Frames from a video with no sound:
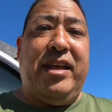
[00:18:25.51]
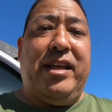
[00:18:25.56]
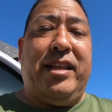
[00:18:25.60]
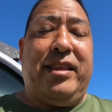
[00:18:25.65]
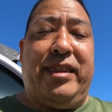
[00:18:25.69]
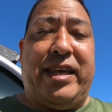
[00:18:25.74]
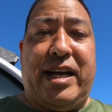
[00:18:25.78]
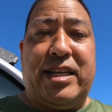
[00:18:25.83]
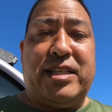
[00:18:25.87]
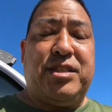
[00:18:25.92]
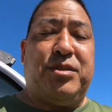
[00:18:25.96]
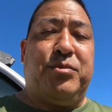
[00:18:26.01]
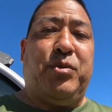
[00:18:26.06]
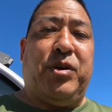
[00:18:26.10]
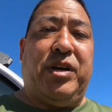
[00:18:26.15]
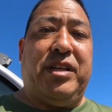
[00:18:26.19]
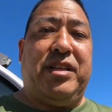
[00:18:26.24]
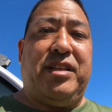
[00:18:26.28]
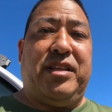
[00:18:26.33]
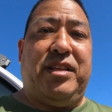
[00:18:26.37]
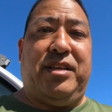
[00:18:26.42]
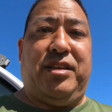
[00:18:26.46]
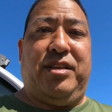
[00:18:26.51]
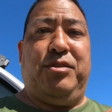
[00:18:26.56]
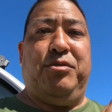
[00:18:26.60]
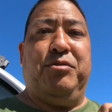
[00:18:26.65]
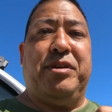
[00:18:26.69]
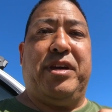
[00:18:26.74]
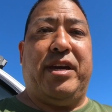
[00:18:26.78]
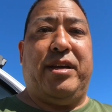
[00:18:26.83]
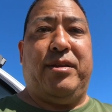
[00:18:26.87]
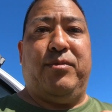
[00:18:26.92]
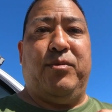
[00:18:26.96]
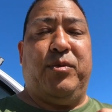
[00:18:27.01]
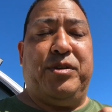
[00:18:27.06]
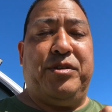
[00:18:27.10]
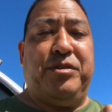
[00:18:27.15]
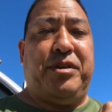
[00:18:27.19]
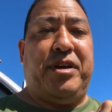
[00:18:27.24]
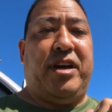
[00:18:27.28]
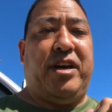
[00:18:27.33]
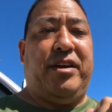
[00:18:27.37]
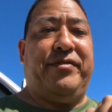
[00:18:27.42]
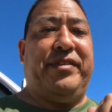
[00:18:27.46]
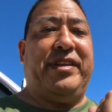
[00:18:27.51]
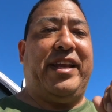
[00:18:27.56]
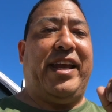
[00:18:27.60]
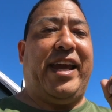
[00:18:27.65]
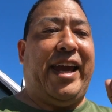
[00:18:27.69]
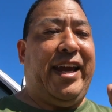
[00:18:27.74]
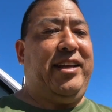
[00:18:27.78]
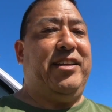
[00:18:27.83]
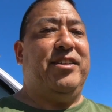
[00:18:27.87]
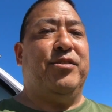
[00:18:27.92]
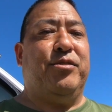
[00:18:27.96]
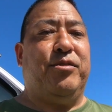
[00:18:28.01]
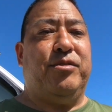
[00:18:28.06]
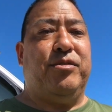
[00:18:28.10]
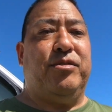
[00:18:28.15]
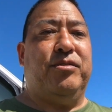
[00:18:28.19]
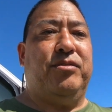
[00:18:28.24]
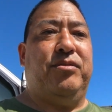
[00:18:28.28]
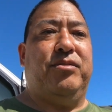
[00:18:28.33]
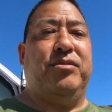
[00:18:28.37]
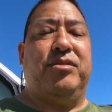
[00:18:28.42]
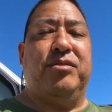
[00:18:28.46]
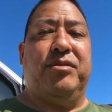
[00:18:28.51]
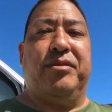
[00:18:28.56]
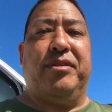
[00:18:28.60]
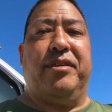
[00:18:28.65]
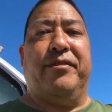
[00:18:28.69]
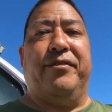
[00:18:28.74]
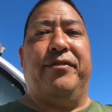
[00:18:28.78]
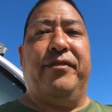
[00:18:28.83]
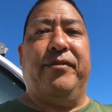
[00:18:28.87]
that's what you get when you have an 8-year-old do the